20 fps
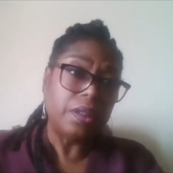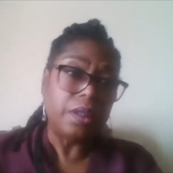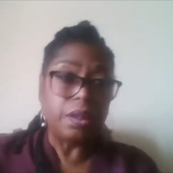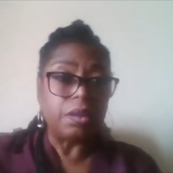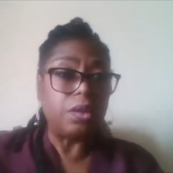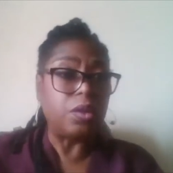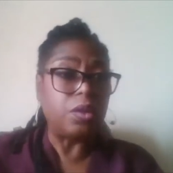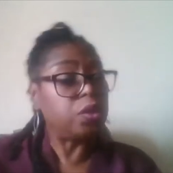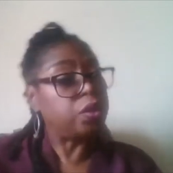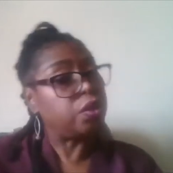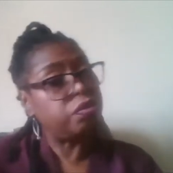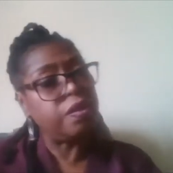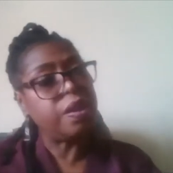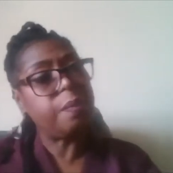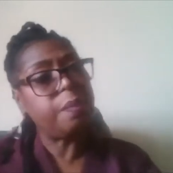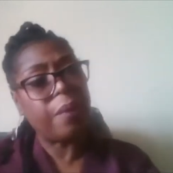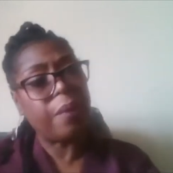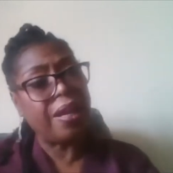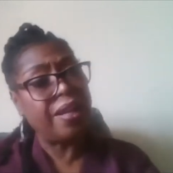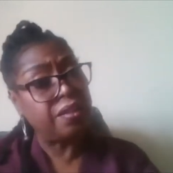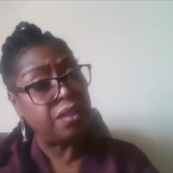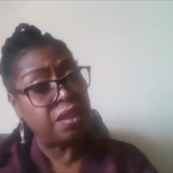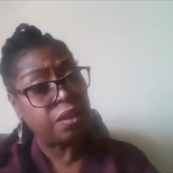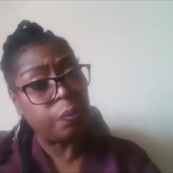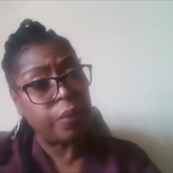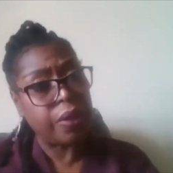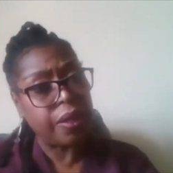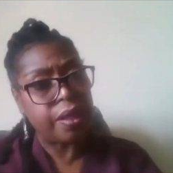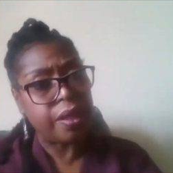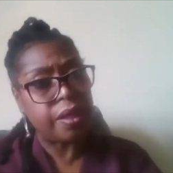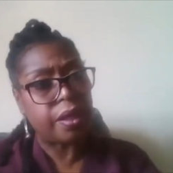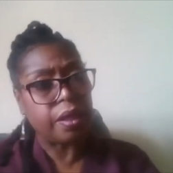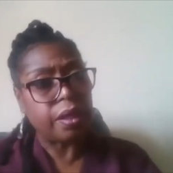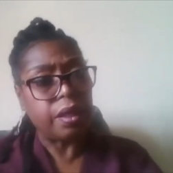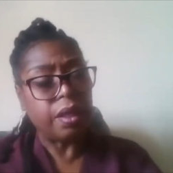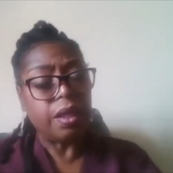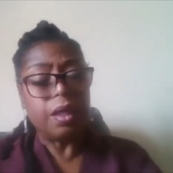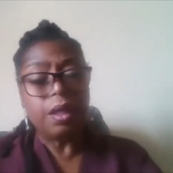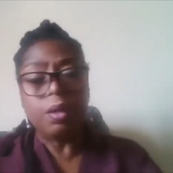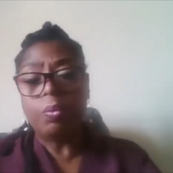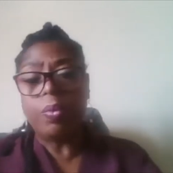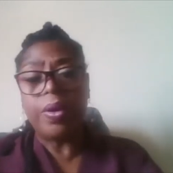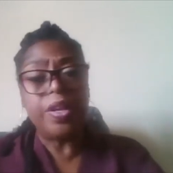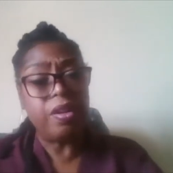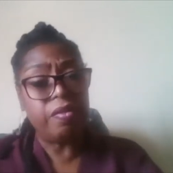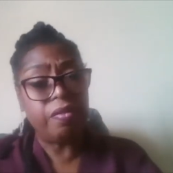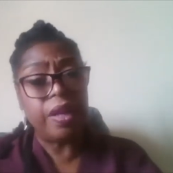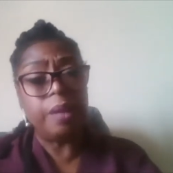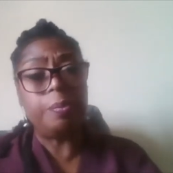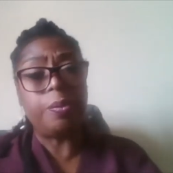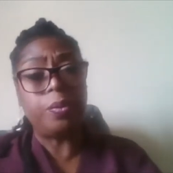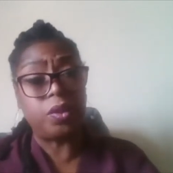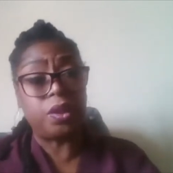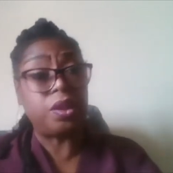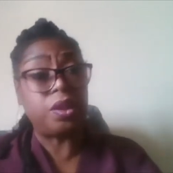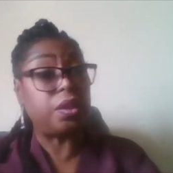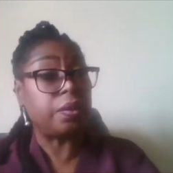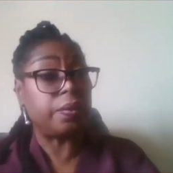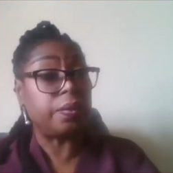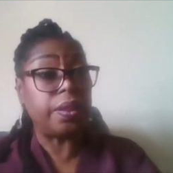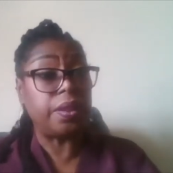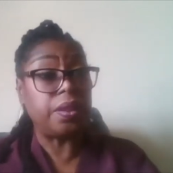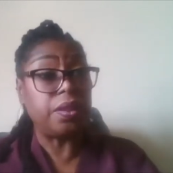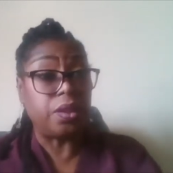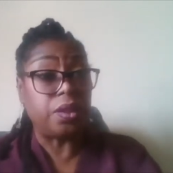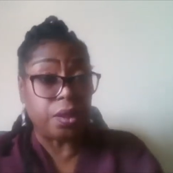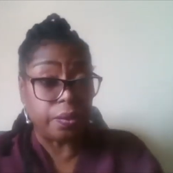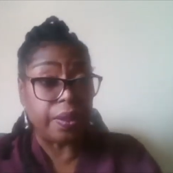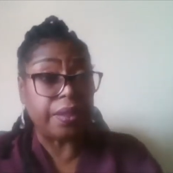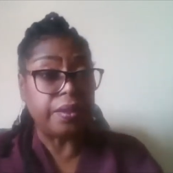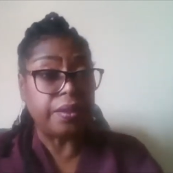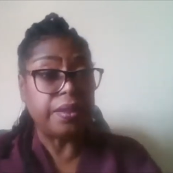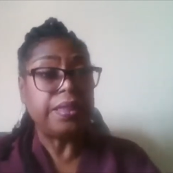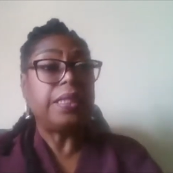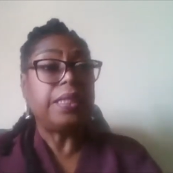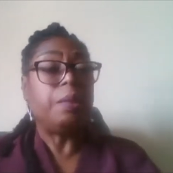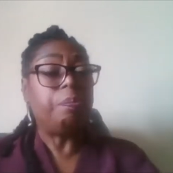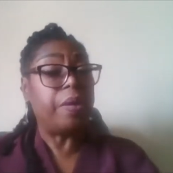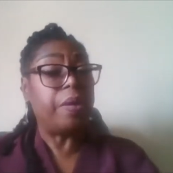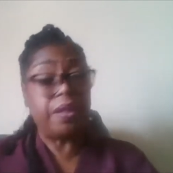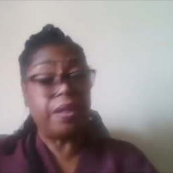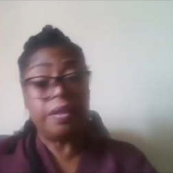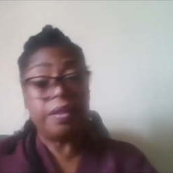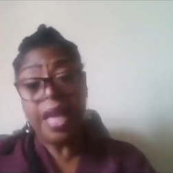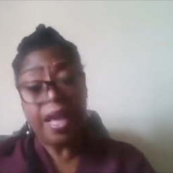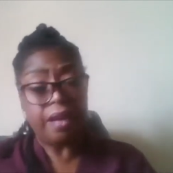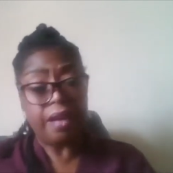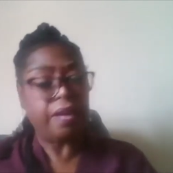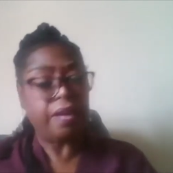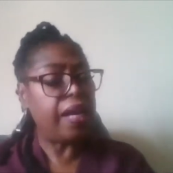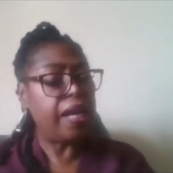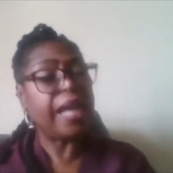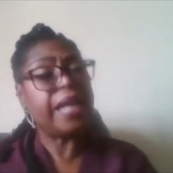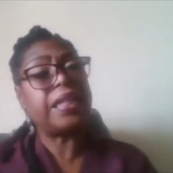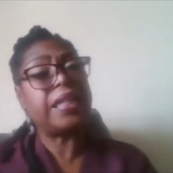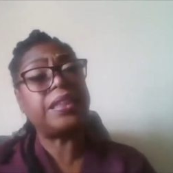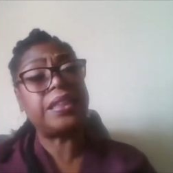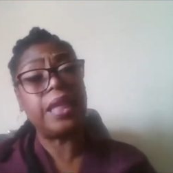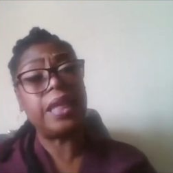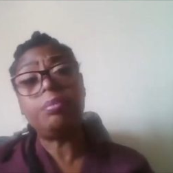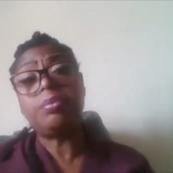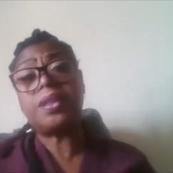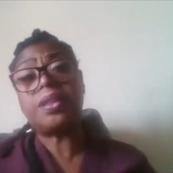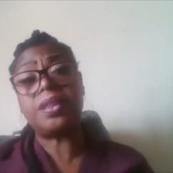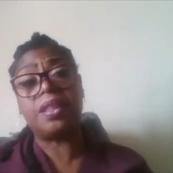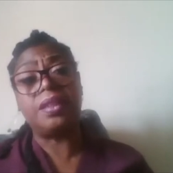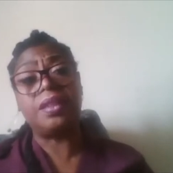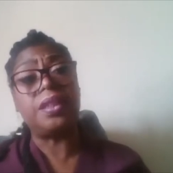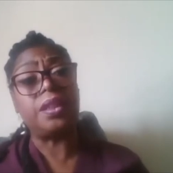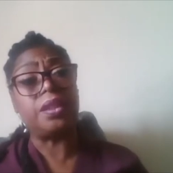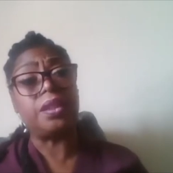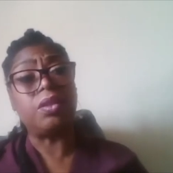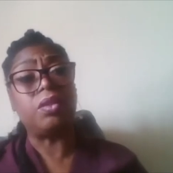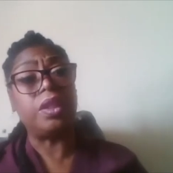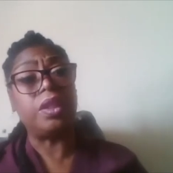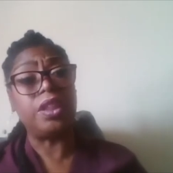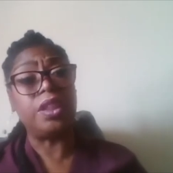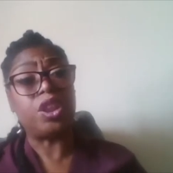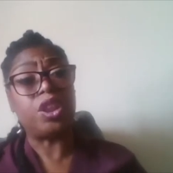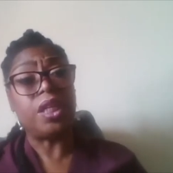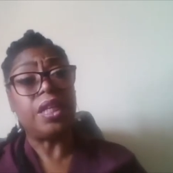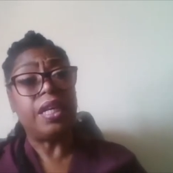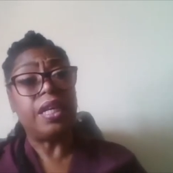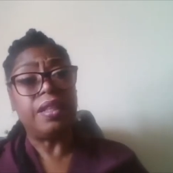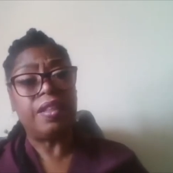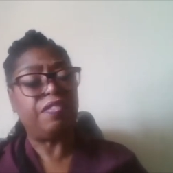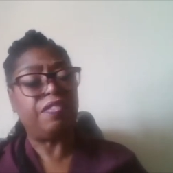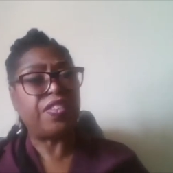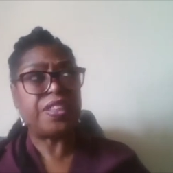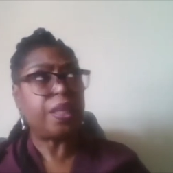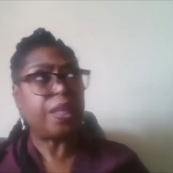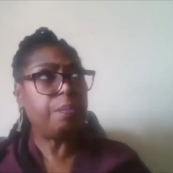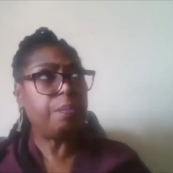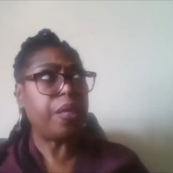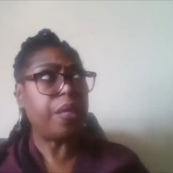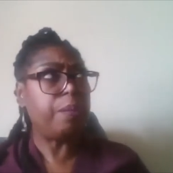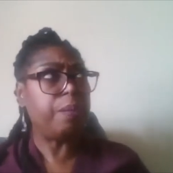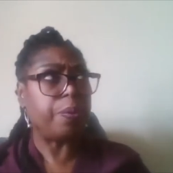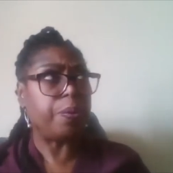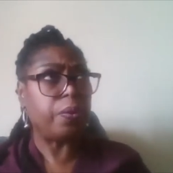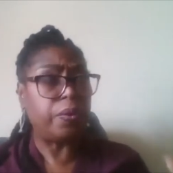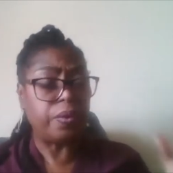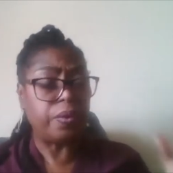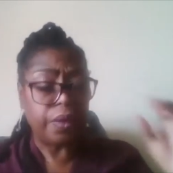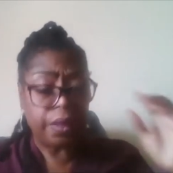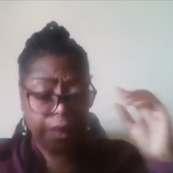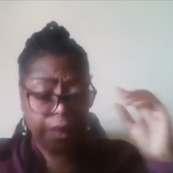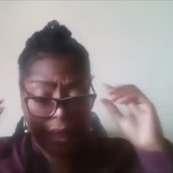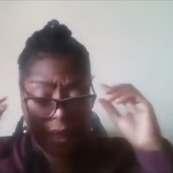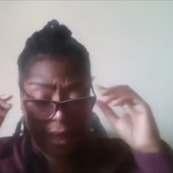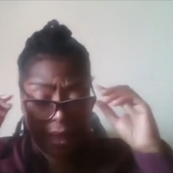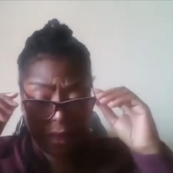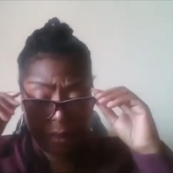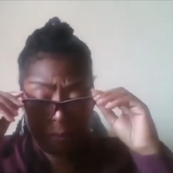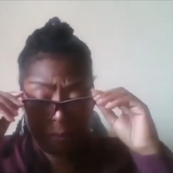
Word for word: or three pounds a week when you're able to do it, do it. But yeah, I accept and acknowledge that for some people, um,